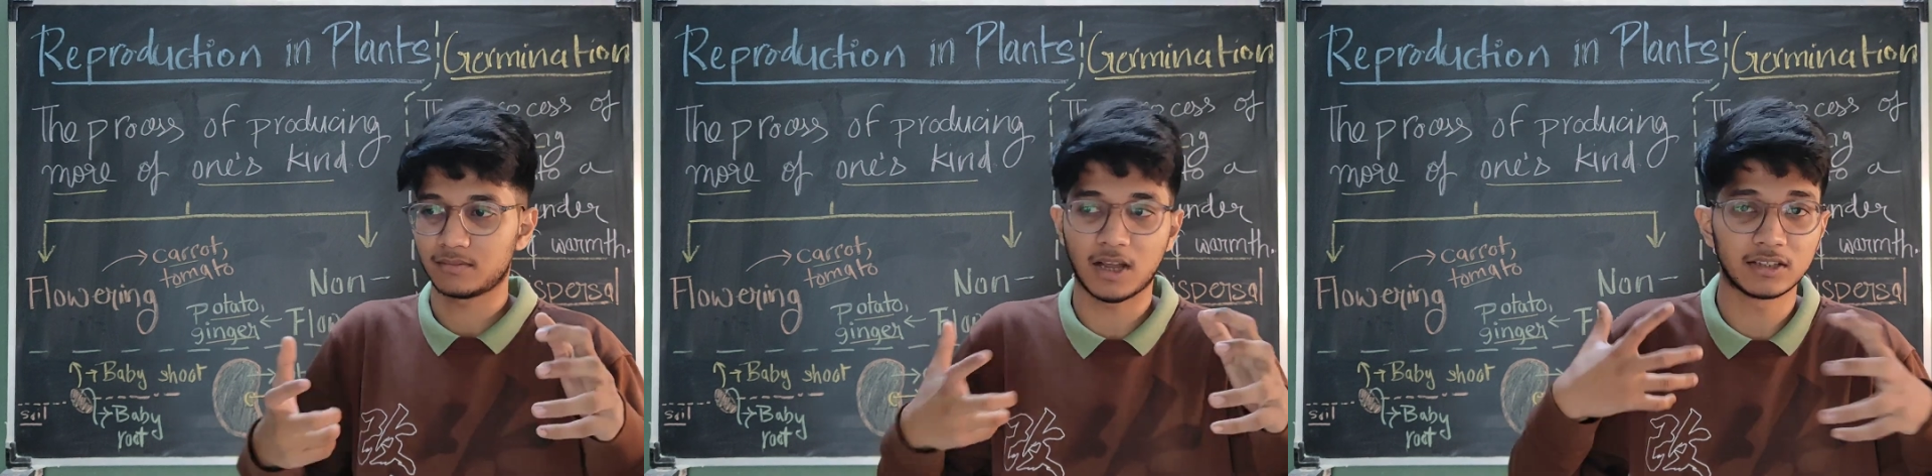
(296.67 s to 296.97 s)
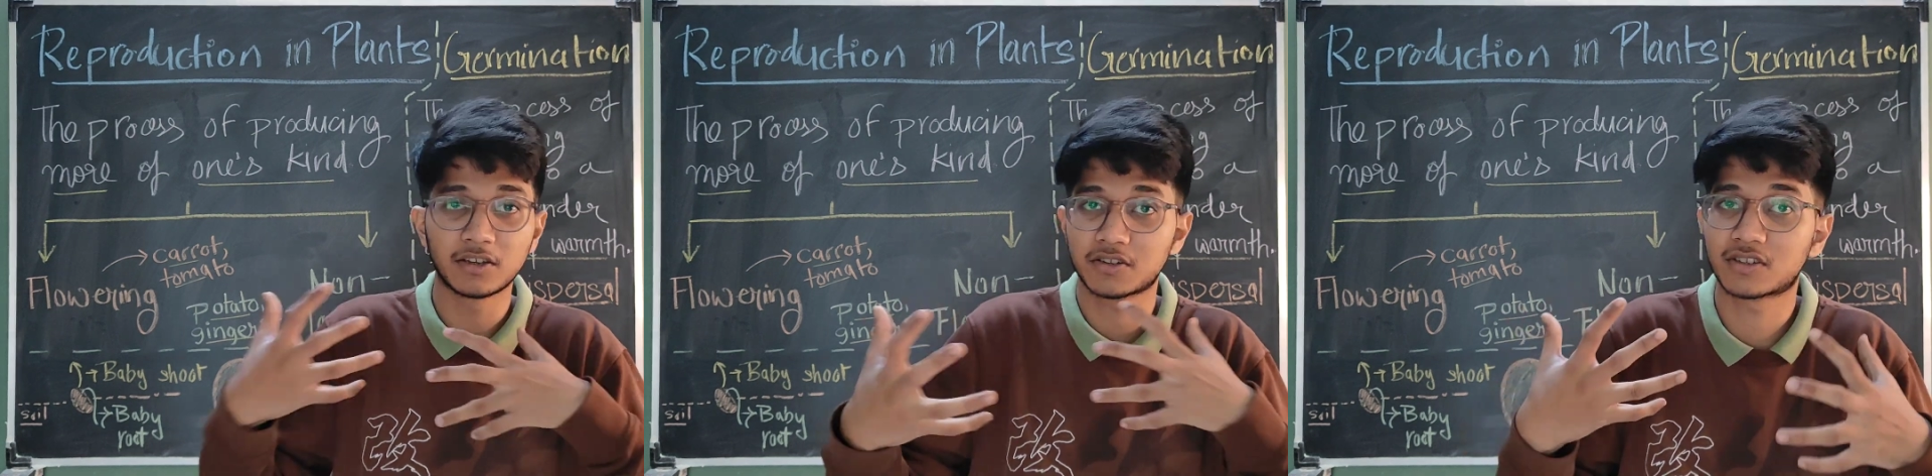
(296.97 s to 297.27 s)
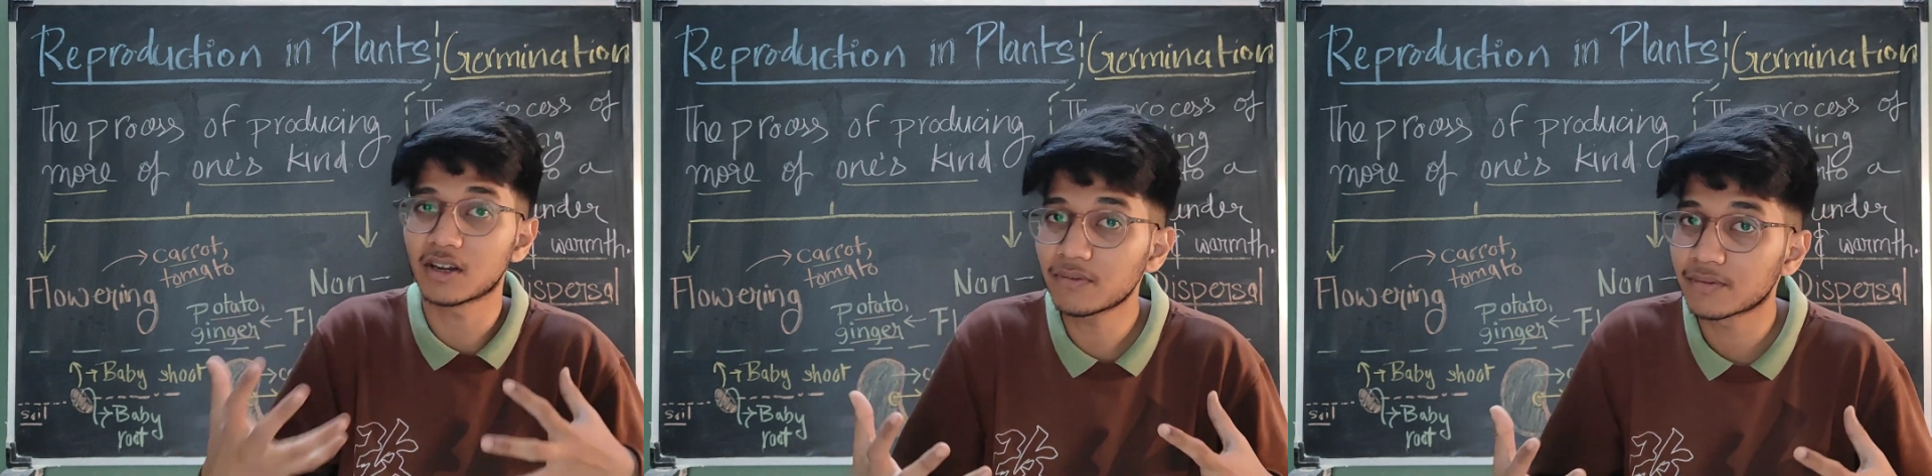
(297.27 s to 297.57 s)
other
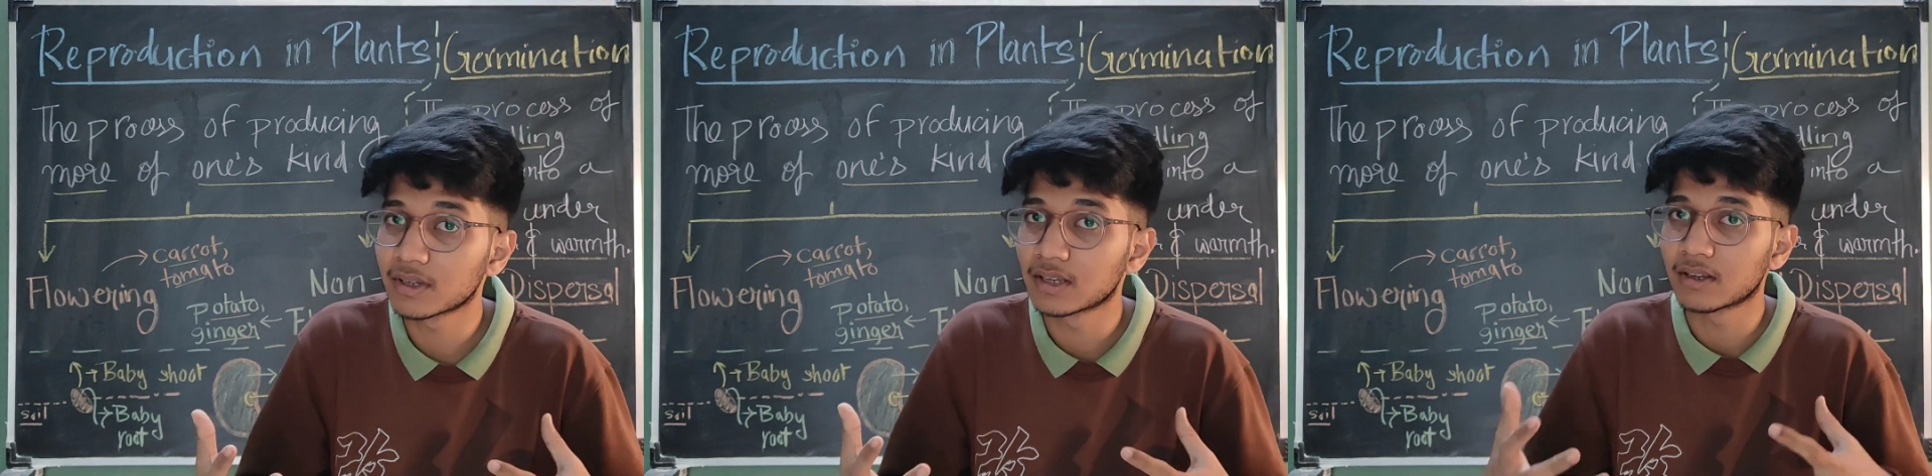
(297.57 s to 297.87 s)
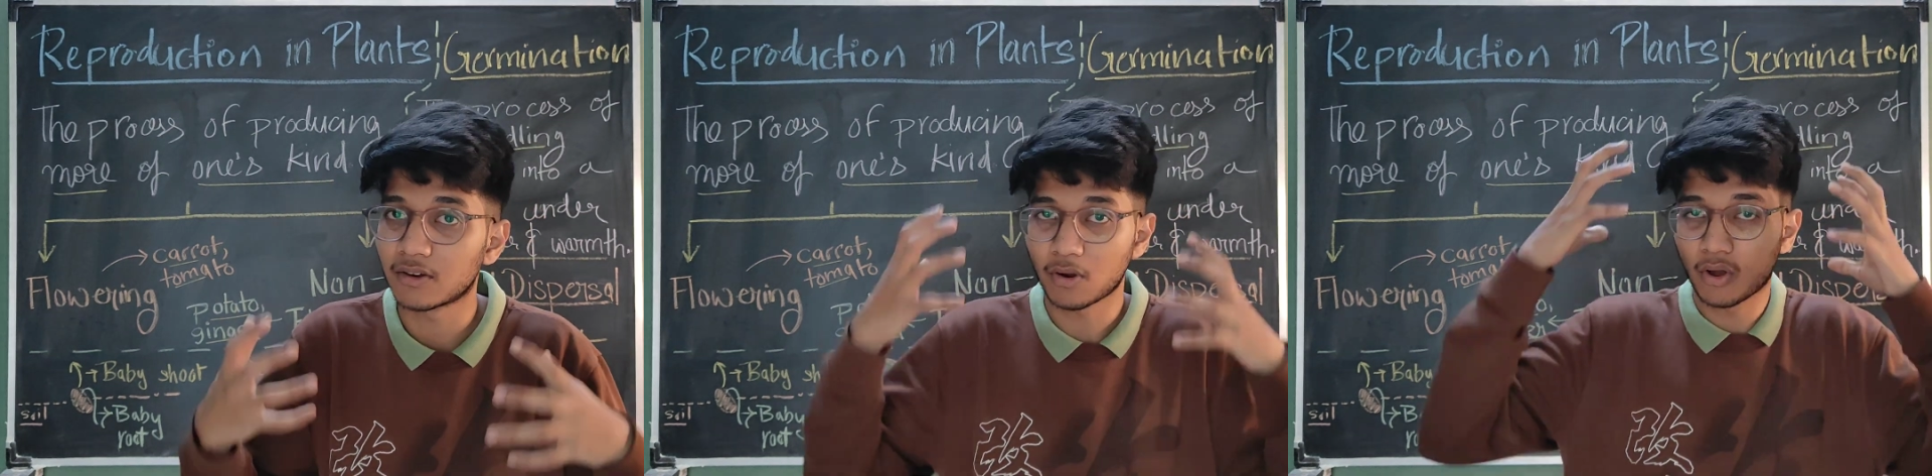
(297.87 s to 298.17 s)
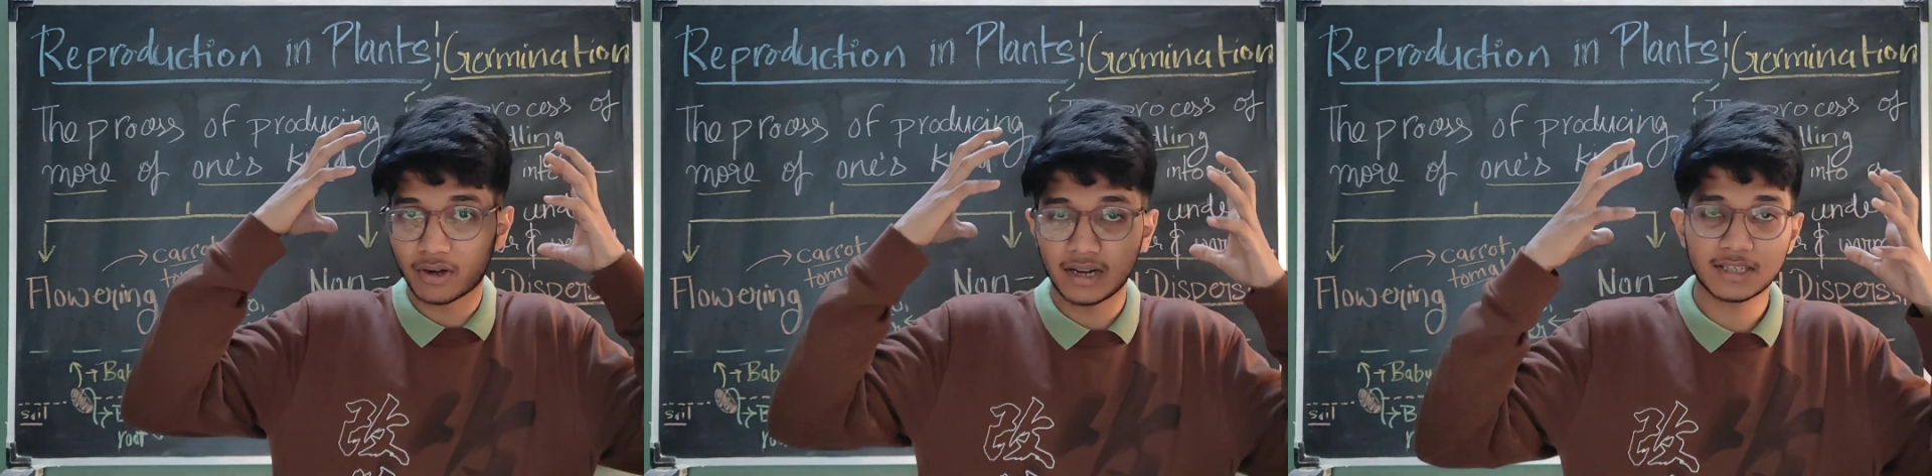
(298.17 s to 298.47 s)
stuff.
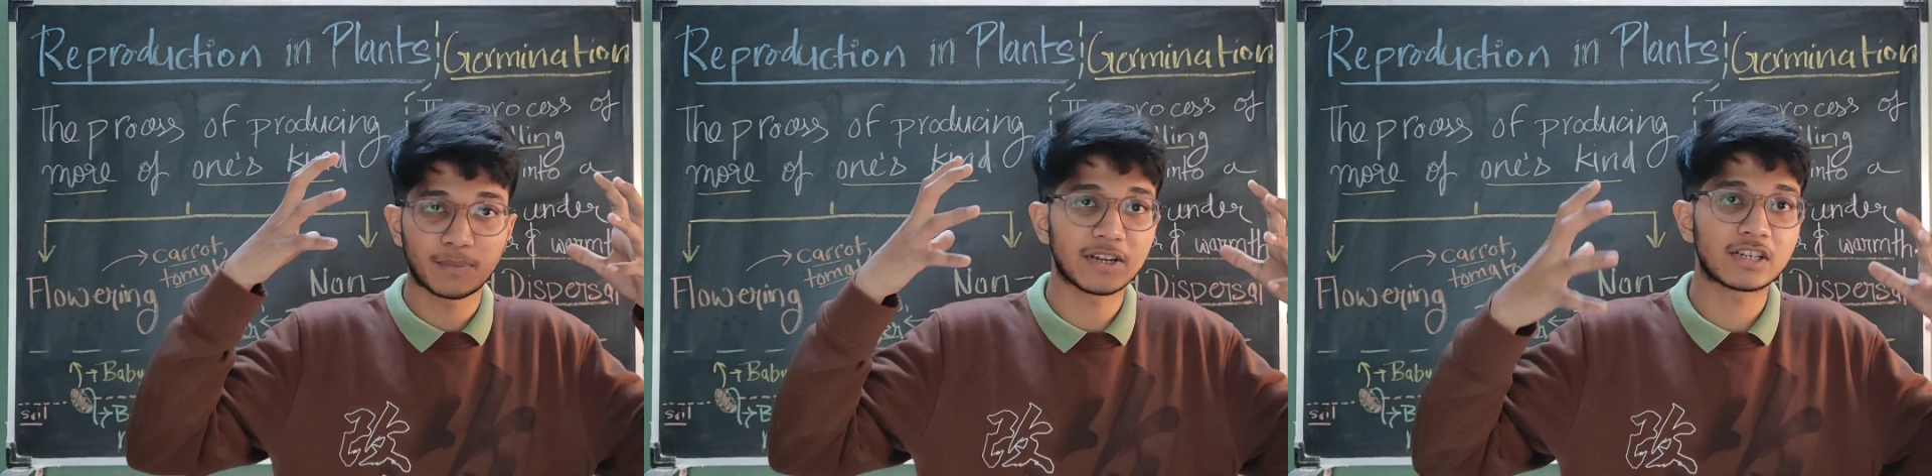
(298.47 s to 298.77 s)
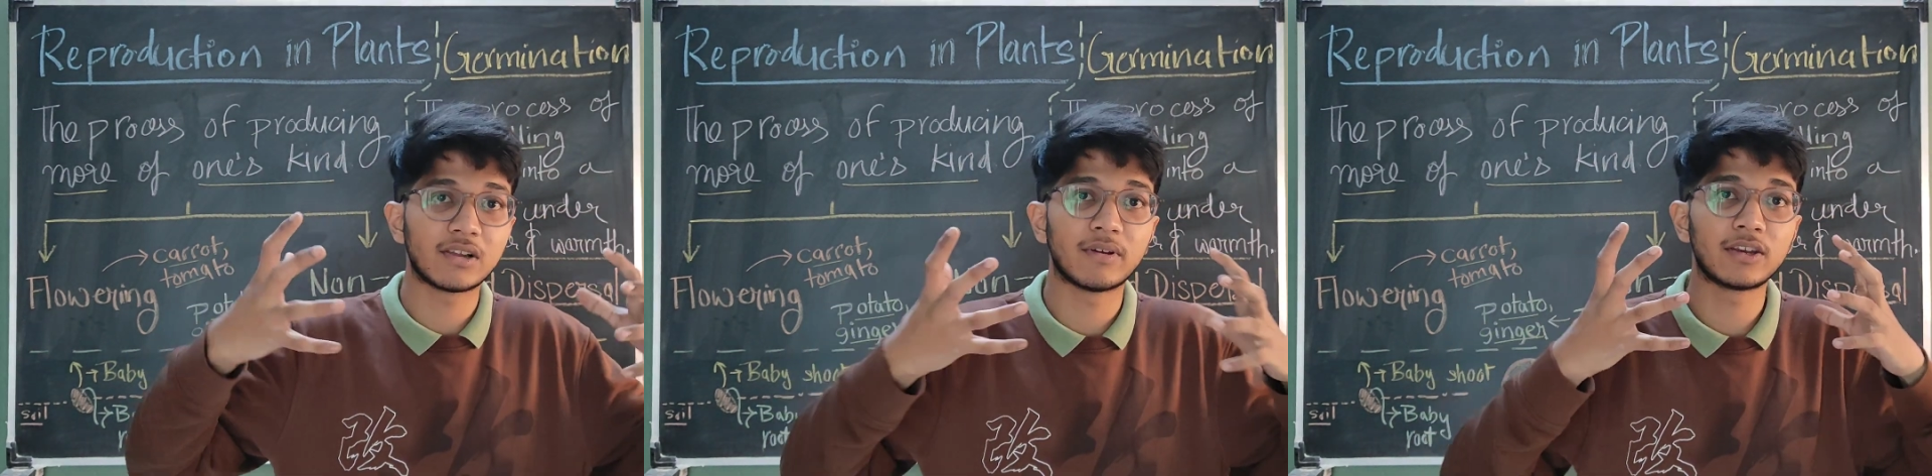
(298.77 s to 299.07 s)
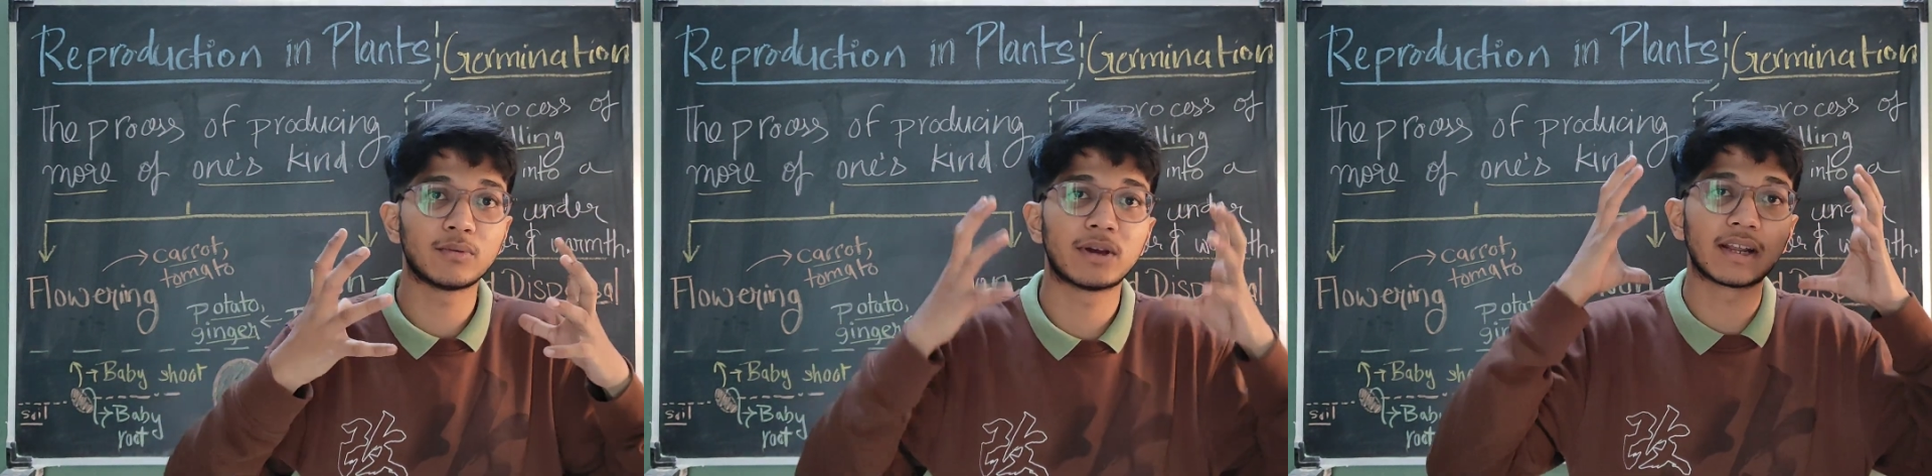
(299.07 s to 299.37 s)
or especially when
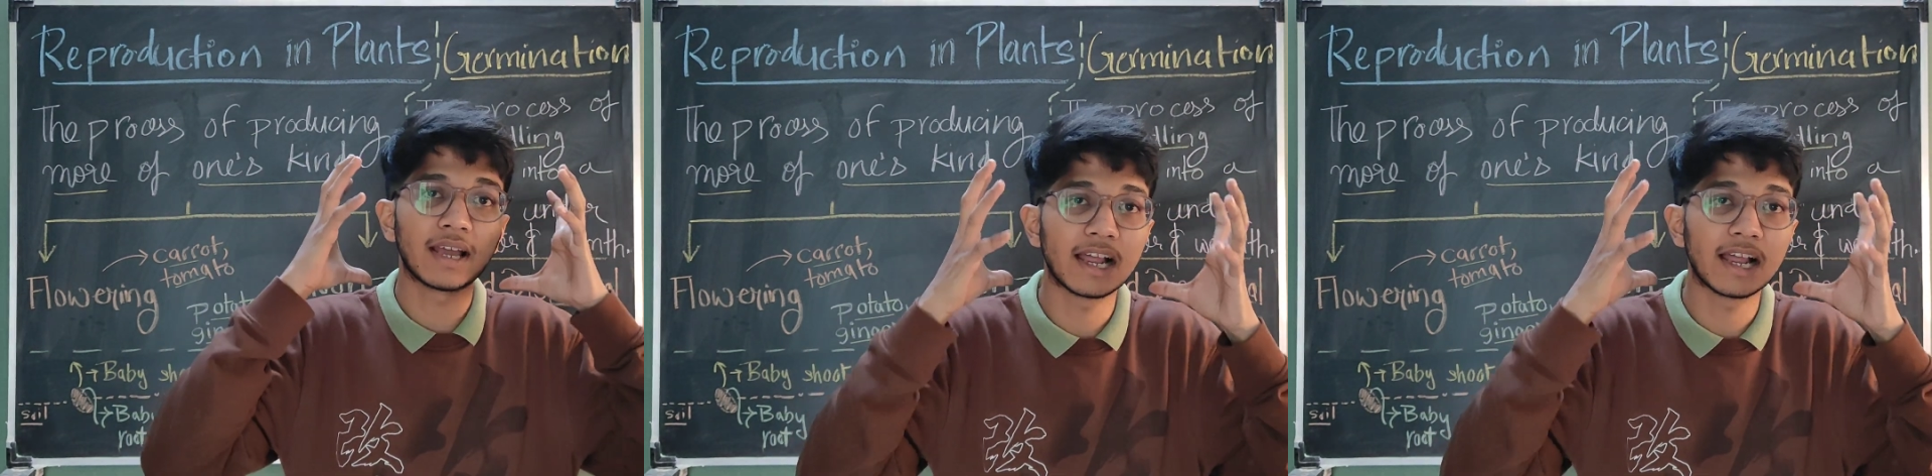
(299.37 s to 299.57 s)
you wear a